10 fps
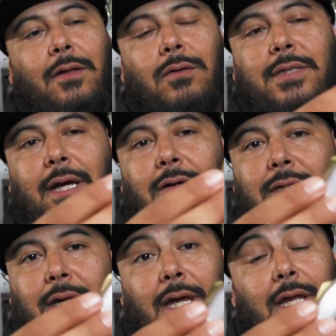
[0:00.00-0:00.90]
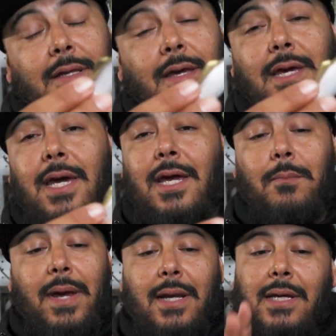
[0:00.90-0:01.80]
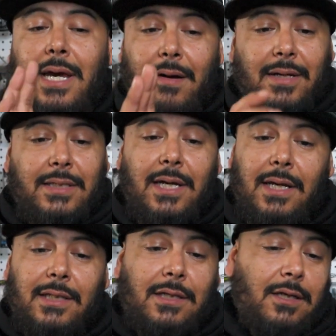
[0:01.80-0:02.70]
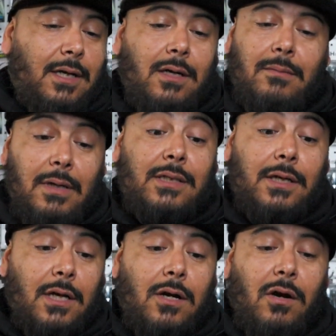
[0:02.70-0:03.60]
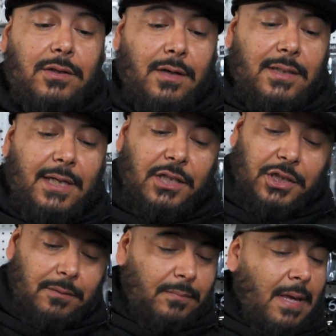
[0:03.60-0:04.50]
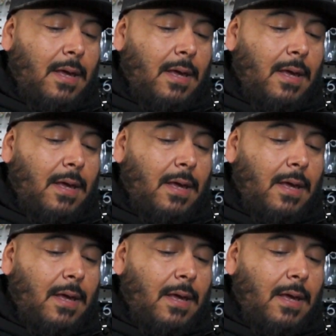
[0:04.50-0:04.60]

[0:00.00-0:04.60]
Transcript: little tail's gonna get to kicking, man. Guaranteed it's gonna cause their attention.